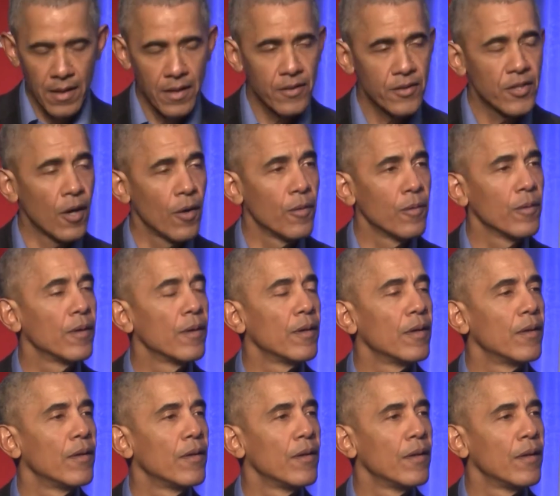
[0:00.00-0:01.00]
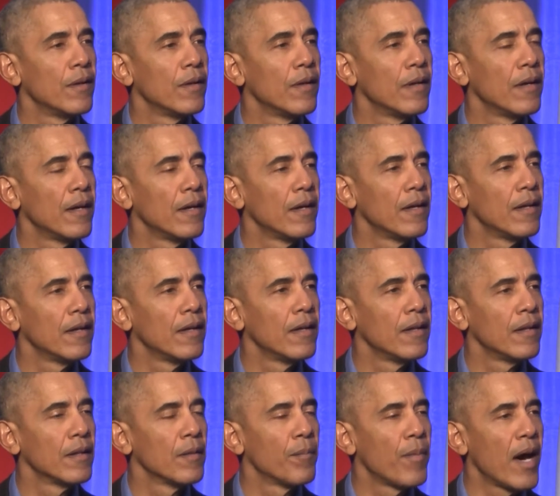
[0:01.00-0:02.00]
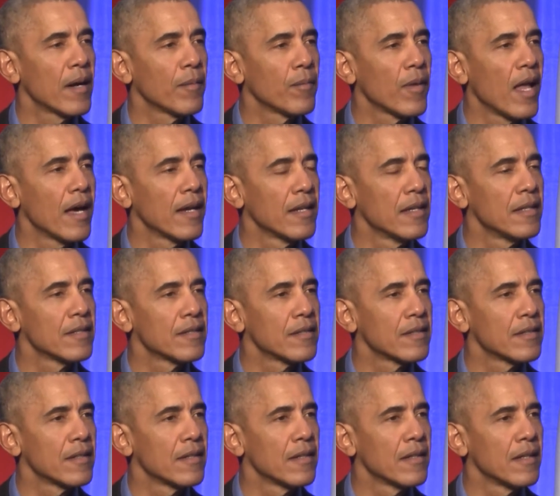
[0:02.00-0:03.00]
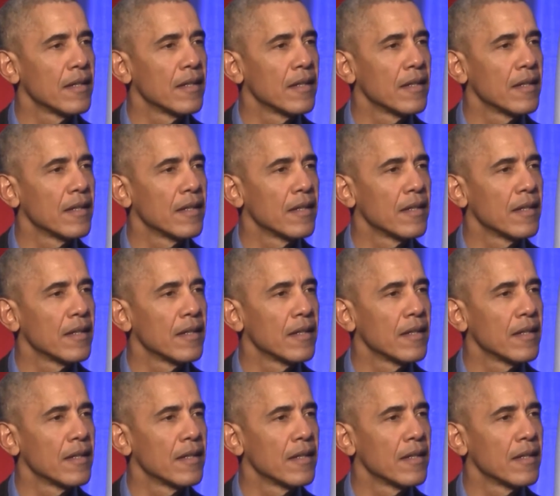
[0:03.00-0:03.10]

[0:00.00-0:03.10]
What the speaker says: So the bottom line is,